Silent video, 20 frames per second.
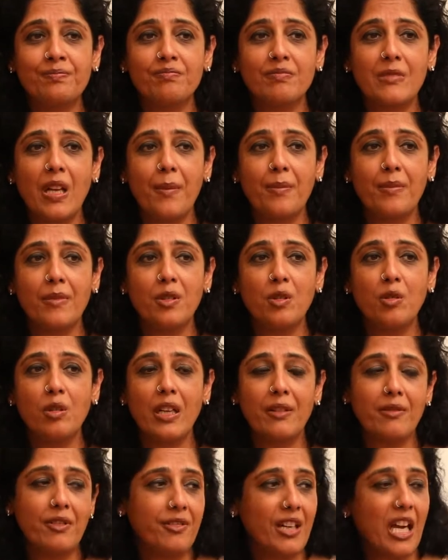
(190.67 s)
You'll
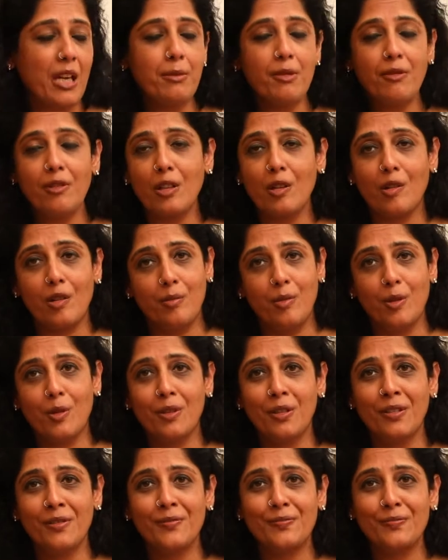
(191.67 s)
never find me without a
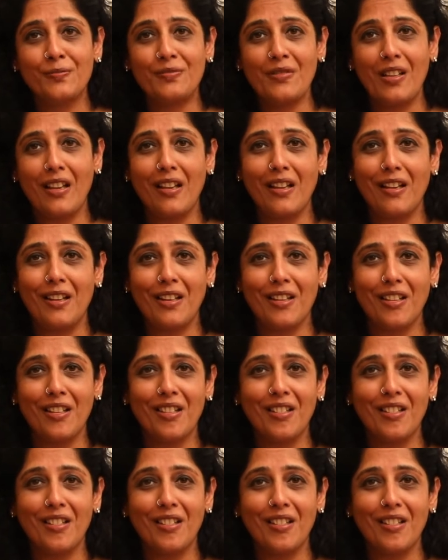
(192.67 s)
book, and